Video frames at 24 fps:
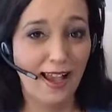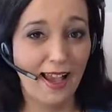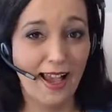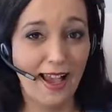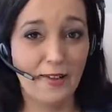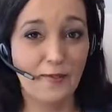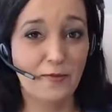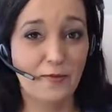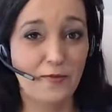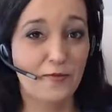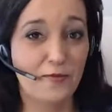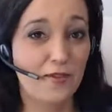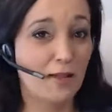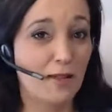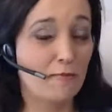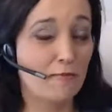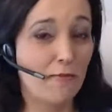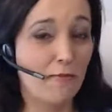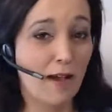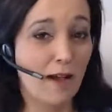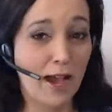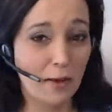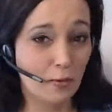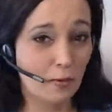And
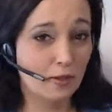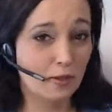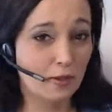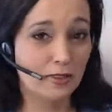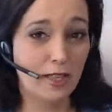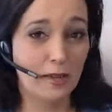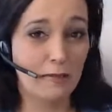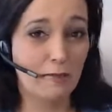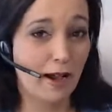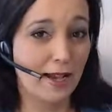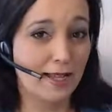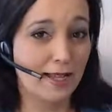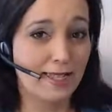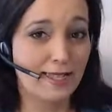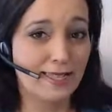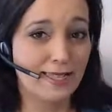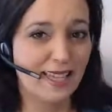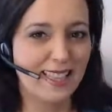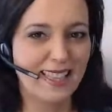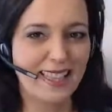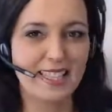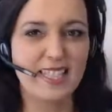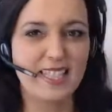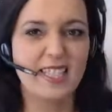in my world on
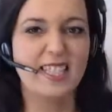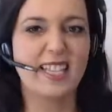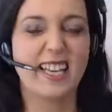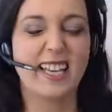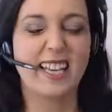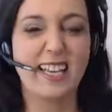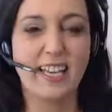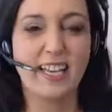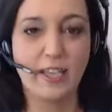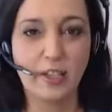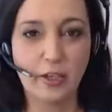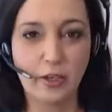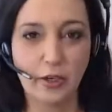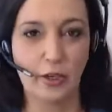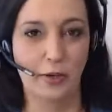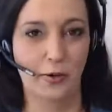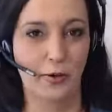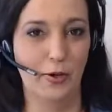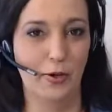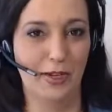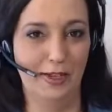mindset, that's going to kill you.